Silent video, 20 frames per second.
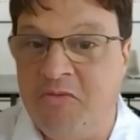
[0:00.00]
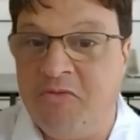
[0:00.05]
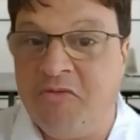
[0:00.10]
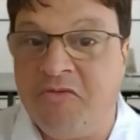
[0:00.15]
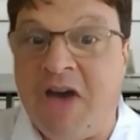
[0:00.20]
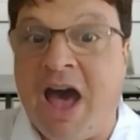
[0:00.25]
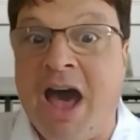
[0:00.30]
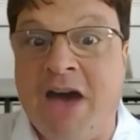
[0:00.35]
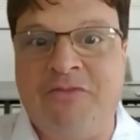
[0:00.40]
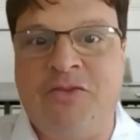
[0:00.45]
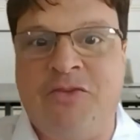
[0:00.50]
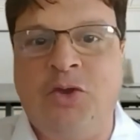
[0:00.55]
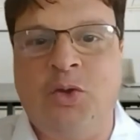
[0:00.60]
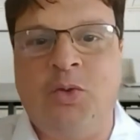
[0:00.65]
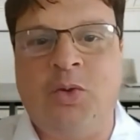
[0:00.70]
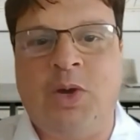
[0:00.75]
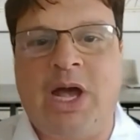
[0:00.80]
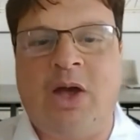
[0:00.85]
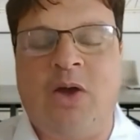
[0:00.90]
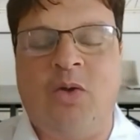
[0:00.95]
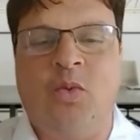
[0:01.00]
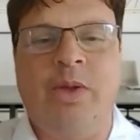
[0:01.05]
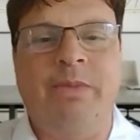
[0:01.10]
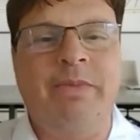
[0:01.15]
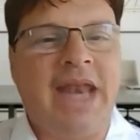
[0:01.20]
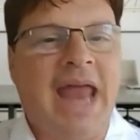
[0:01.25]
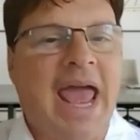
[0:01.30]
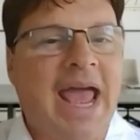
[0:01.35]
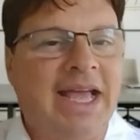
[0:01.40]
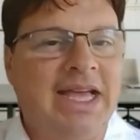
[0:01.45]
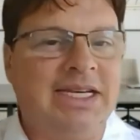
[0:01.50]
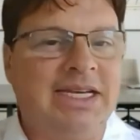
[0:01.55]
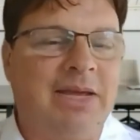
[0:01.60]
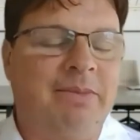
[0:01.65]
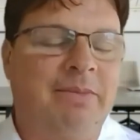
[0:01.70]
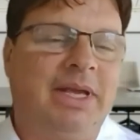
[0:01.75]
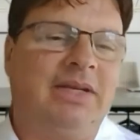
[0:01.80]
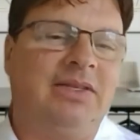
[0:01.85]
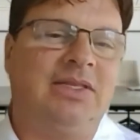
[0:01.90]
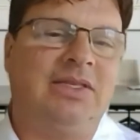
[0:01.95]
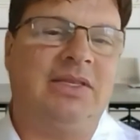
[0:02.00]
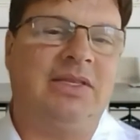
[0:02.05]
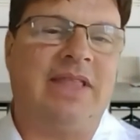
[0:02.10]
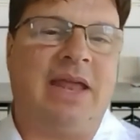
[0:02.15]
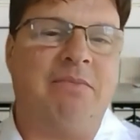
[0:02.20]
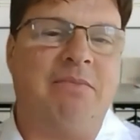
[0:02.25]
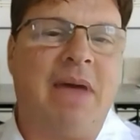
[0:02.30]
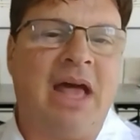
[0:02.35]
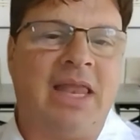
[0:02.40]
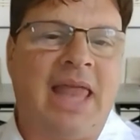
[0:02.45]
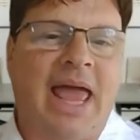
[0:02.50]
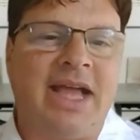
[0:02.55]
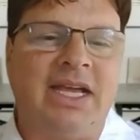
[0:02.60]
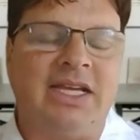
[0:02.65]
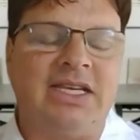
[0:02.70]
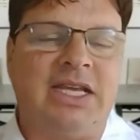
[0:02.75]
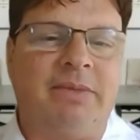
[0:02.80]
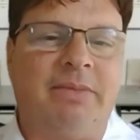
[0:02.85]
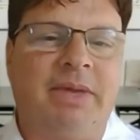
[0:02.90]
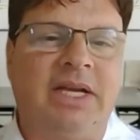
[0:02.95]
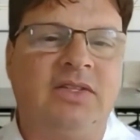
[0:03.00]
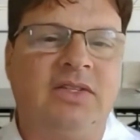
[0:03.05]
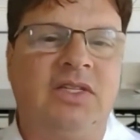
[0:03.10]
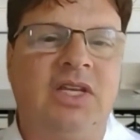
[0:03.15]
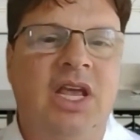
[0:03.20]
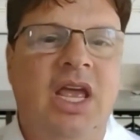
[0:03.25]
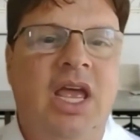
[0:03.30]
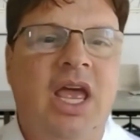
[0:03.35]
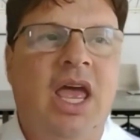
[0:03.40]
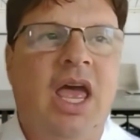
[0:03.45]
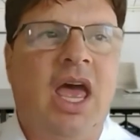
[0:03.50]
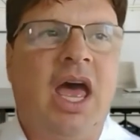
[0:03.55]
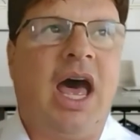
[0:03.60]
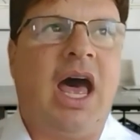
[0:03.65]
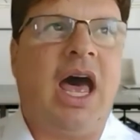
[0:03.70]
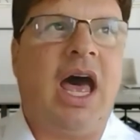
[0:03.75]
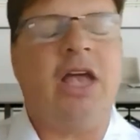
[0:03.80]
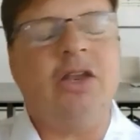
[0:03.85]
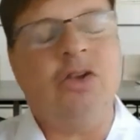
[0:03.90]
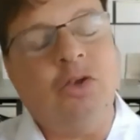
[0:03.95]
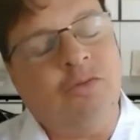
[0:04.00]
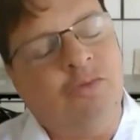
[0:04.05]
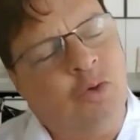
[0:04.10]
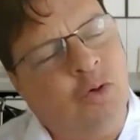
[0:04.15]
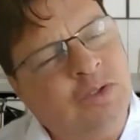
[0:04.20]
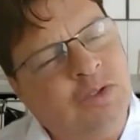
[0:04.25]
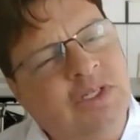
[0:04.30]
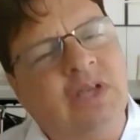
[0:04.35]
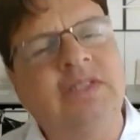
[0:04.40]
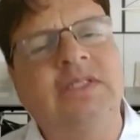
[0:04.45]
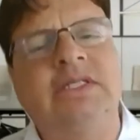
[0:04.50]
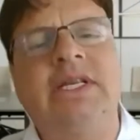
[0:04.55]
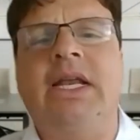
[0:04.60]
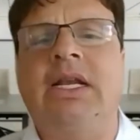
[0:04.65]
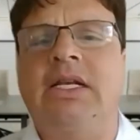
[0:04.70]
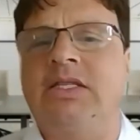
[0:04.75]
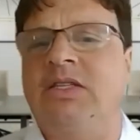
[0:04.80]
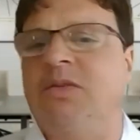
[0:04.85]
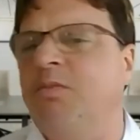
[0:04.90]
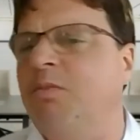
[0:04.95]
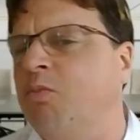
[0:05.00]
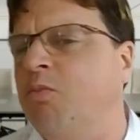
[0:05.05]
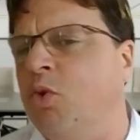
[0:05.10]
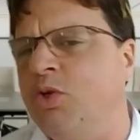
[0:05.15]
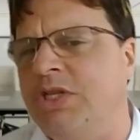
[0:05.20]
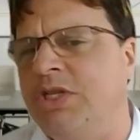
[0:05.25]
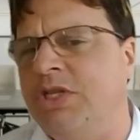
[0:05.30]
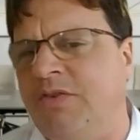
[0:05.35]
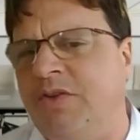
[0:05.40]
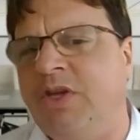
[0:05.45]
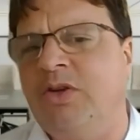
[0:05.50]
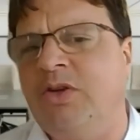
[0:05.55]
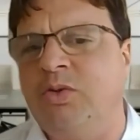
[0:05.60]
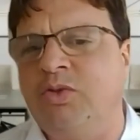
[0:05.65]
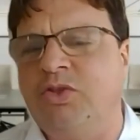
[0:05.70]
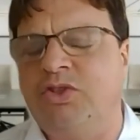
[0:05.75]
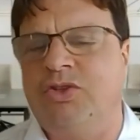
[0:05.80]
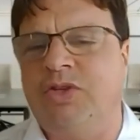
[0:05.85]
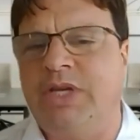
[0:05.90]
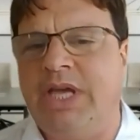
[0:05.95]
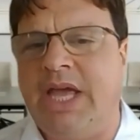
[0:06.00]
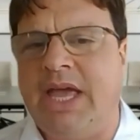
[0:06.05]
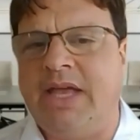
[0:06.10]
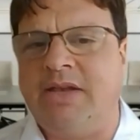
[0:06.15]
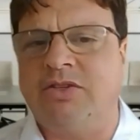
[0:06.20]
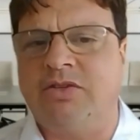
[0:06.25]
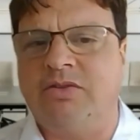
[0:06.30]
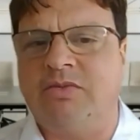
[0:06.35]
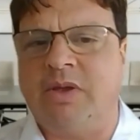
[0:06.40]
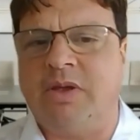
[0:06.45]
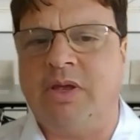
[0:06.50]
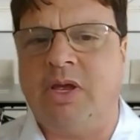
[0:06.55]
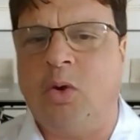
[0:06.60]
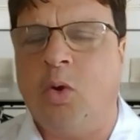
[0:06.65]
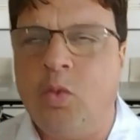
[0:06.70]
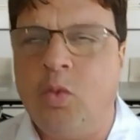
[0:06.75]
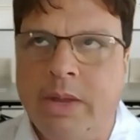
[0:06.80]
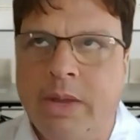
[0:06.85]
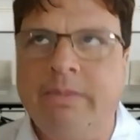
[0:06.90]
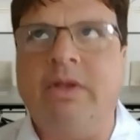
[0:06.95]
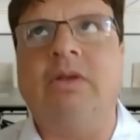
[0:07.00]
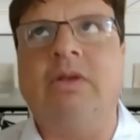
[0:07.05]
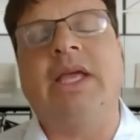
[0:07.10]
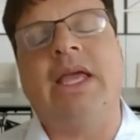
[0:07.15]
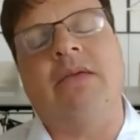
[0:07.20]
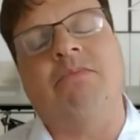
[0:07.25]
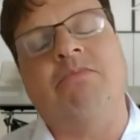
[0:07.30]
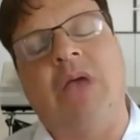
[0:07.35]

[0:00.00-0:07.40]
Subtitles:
far fewer women academics than male academics, and you've also said it's more difficult to get, or women